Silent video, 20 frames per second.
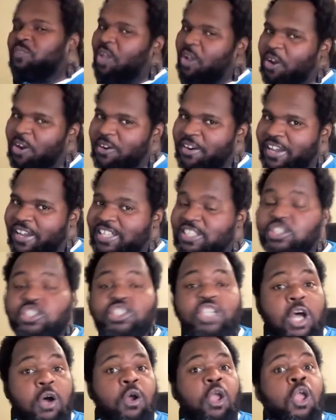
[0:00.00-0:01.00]
All right.
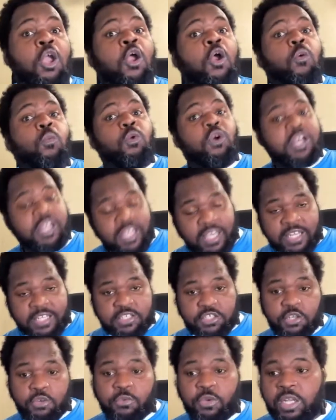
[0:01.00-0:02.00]
So we're going
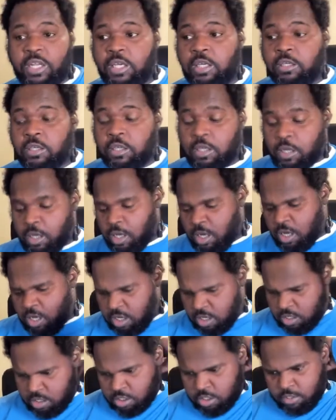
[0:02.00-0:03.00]
to get into the reading.
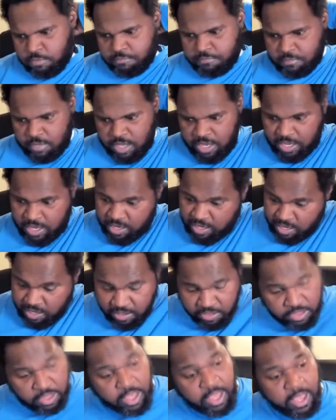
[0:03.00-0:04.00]
Um,
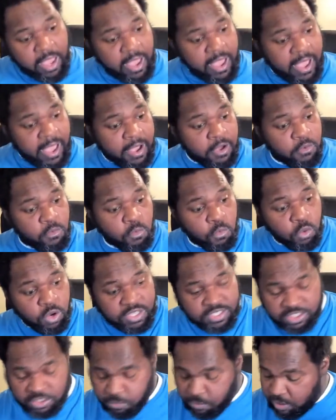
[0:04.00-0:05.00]
and
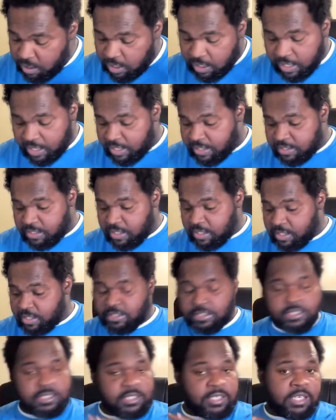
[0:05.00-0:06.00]
once we get into
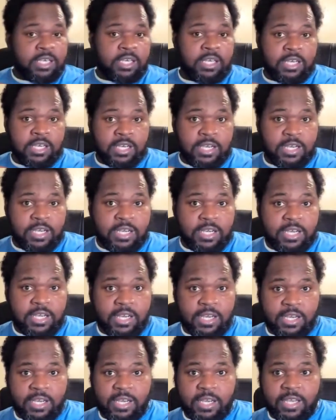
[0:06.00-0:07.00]
this,
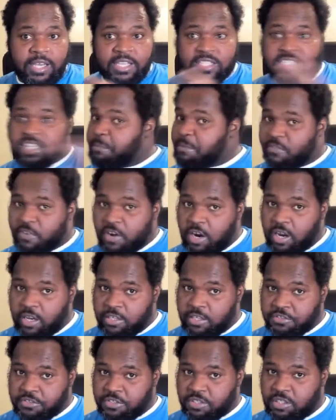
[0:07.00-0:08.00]
it's going to be very
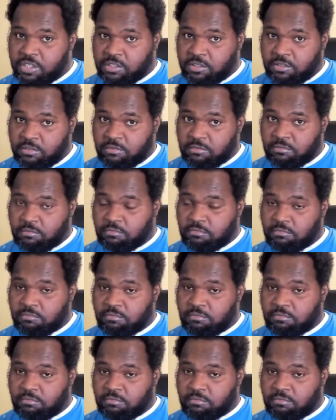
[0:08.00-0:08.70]
interesting.